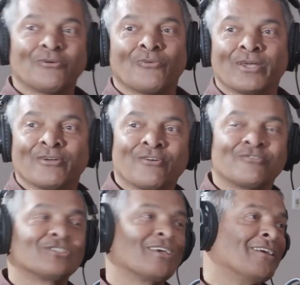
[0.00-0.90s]
way
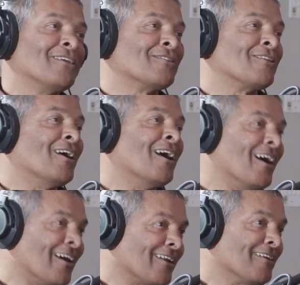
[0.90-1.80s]
of saying the
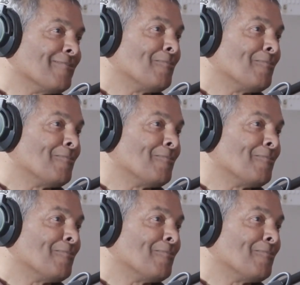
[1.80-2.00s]
R.